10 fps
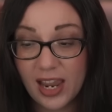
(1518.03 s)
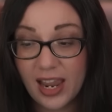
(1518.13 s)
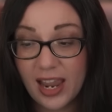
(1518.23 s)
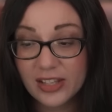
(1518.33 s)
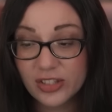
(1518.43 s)

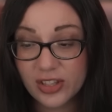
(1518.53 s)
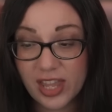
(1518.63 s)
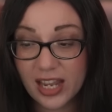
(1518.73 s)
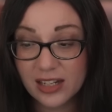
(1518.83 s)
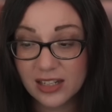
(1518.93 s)
So
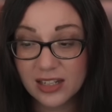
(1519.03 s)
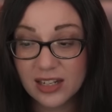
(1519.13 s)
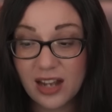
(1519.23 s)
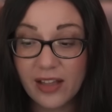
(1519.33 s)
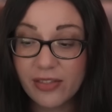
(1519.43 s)
then
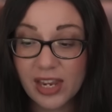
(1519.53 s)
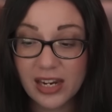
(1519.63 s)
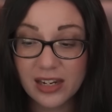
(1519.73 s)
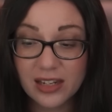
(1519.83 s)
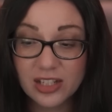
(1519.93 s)

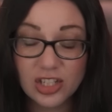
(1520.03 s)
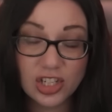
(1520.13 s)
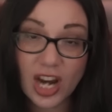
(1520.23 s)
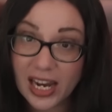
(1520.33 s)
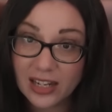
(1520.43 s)
nothing
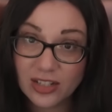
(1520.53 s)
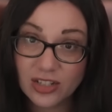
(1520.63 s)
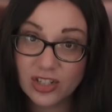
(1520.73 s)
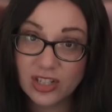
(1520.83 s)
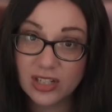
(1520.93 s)

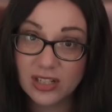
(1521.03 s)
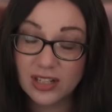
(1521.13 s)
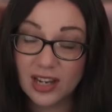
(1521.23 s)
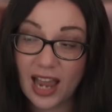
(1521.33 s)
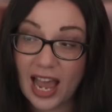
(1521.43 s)
changed
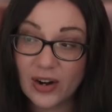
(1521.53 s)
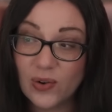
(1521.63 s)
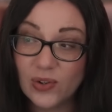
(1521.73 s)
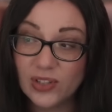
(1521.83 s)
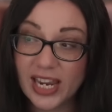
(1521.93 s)
at
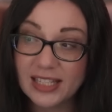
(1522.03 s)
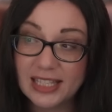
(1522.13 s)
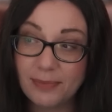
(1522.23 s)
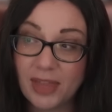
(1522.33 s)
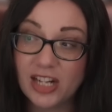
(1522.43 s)
all,
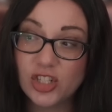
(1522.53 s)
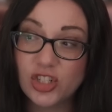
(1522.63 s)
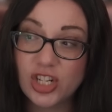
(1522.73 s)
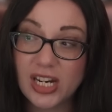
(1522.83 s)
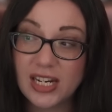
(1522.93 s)
except that
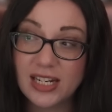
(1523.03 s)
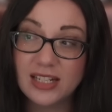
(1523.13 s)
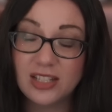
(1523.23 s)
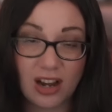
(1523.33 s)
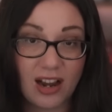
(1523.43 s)
she
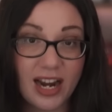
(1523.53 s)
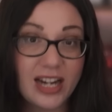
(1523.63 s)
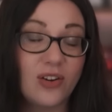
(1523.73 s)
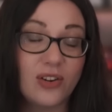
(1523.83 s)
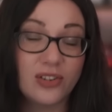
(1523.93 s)
died
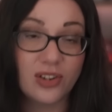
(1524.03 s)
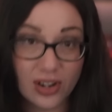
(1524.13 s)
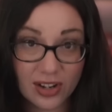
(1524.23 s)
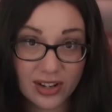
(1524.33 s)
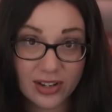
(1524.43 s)
on
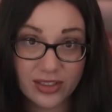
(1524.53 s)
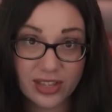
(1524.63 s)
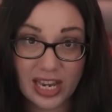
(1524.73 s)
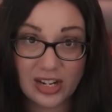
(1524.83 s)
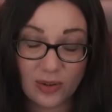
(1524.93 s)
Earth
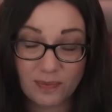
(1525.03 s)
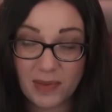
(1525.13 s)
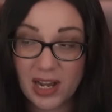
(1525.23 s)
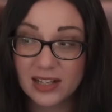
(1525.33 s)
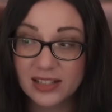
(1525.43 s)
and not
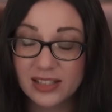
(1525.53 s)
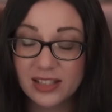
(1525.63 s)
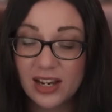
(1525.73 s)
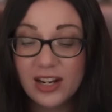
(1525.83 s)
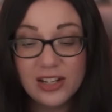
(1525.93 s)
Mars.
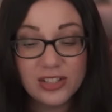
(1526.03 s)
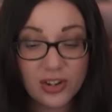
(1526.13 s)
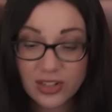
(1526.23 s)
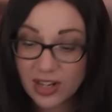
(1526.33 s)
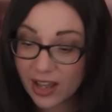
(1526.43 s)
So
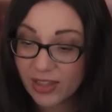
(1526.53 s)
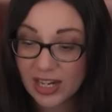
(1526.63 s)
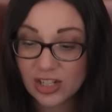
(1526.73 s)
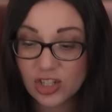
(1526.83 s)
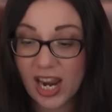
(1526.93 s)

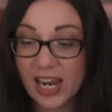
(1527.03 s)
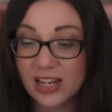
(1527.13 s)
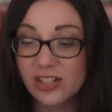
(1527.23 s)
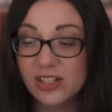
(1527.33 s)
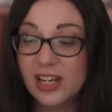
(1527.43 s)
nothing
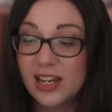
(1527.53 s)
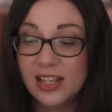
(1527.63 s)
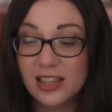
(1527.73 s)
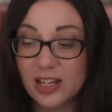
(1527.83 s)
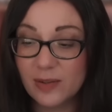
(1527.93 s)
changed.
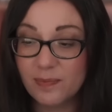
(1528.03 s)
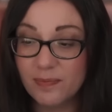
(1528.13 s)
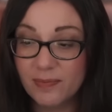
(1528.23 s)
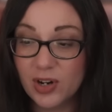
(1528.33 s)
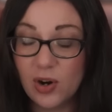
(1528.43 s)
The
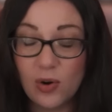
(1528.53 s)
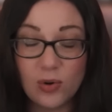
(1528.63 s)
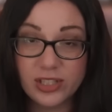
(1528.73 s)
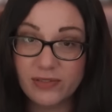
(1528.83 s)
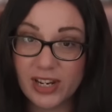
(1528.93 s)

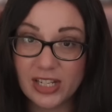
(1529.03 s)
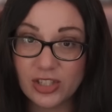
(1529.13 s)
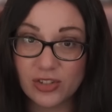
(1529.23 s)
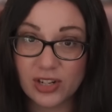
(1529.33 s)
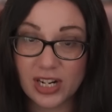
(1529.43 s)
course of
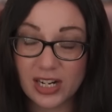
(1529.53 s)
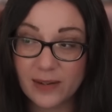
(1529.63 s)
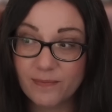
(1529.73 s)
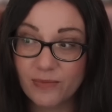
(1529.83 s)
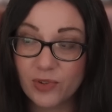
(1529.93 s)
history,
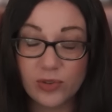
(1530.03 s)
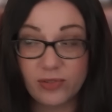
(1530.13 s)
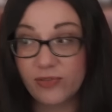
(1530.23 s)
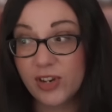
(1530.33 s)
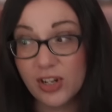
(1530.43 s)
or the
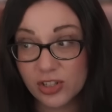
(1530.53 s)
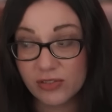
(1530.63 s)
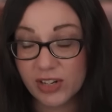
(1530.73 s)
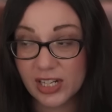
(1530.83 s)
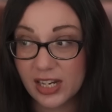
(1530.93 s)
future
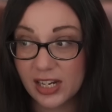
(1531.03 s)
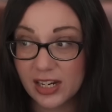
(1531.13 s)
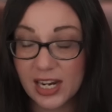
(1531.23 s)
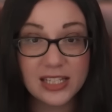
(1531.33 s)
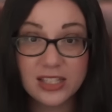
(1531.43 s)
really,
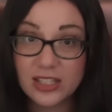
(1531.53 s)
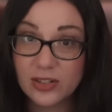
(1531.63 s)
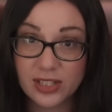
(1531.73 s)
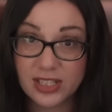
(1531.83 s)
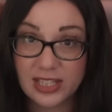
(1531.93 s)
is still
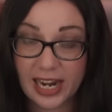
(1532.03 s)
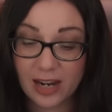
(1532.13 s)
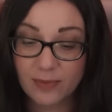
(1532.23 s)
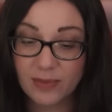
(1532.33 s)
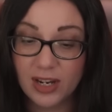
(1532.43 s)
the
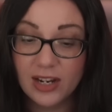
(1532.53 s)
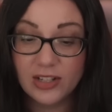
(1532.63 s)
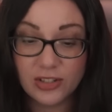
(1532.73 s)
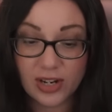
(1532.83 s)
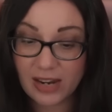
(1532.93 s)
same.
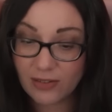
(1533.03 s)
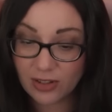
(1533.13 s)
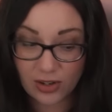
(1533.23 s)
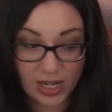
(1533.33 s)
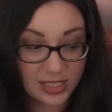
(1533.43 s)
So even
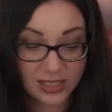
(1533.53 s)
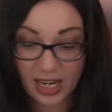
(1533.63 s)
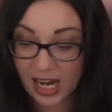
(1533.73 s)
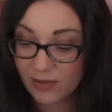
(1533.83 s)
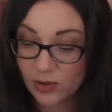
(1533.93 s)
though he
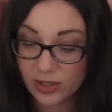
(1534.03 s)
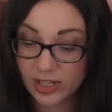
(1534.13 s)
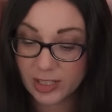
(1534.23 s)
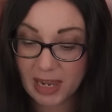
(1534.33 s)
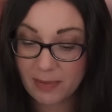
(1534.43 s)
saved all
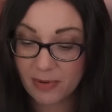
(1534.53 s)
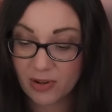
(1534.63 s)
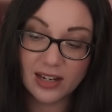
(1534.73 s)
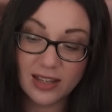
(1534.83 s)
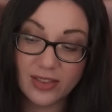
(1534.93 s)
those
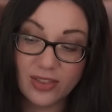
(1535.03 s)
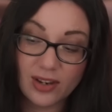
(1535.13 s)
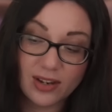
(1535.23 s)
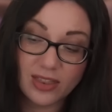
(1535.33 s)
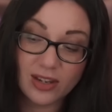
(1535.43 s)
people,
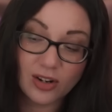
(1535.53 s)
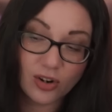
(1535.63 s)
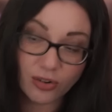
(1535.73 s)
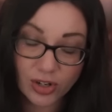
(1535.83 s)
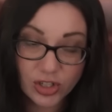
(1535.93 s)
the
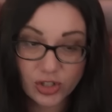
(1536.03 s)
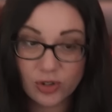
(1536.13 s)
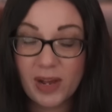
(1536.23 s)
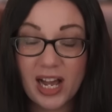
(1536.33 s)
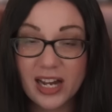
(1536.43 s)
crucial
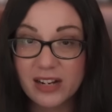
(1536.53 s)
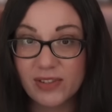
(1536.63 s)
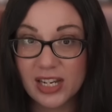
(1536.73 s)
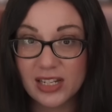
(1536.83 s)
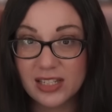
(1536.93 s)
part of
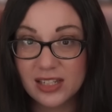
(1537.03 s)
it